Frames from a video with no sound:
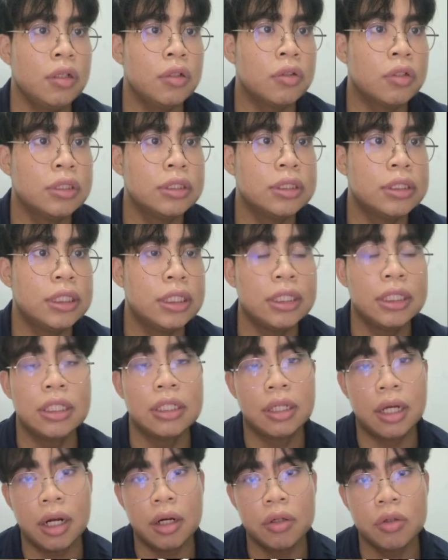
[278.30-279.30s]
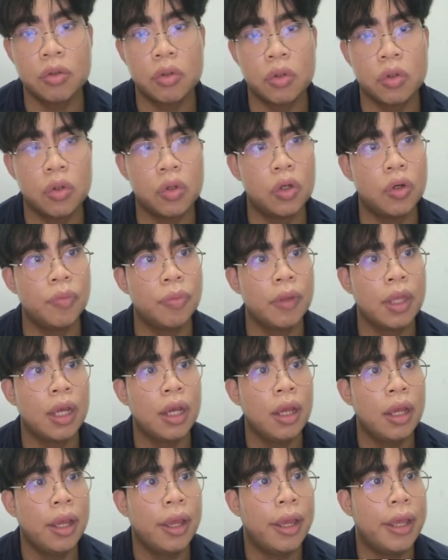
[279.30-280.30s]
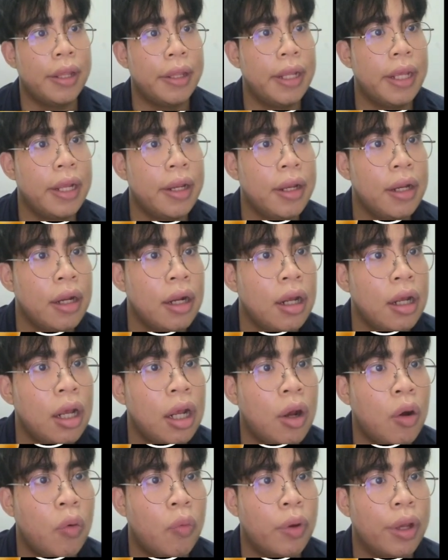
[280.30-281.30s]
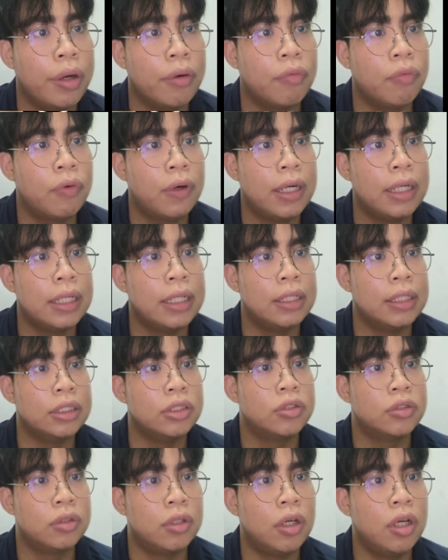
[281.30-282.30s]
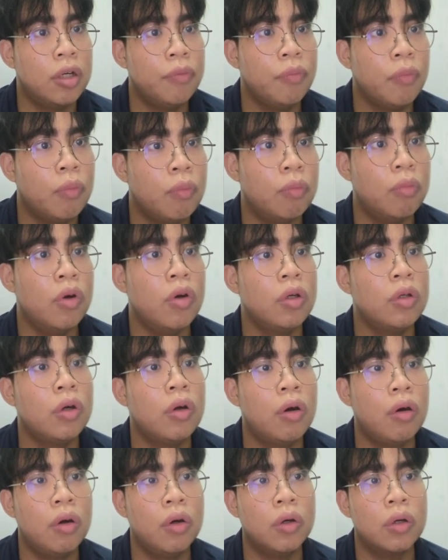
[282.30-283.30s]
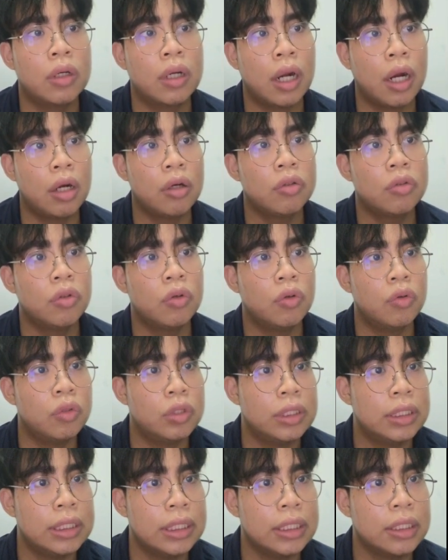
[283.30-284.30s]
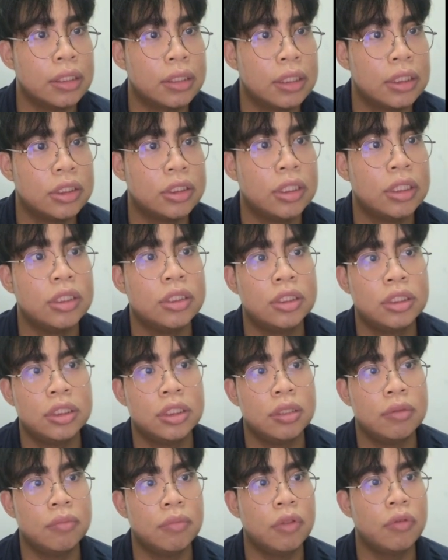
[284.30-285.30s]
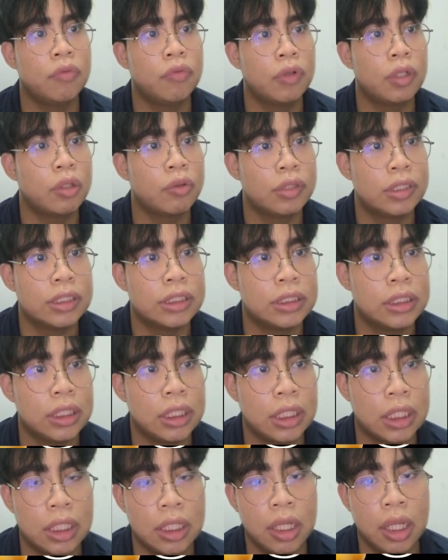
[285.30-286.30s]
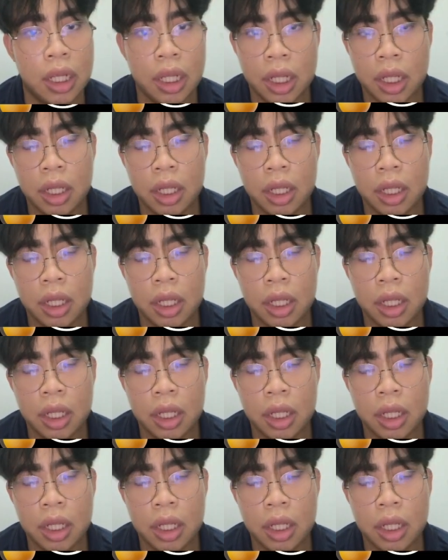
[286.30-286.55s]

considered cargo, and then when freight rates drop, more cargo owner increasing shipment frequency.